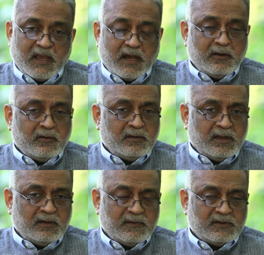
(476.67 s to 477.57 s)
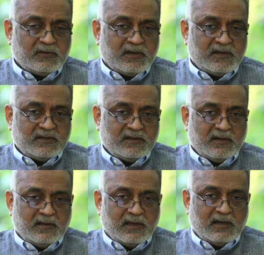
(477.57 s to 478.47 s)
I don't think we should
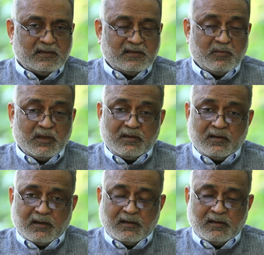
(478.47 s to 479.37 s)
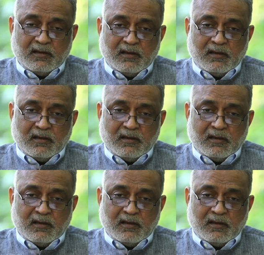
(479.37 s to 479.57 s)
consider that as a mantra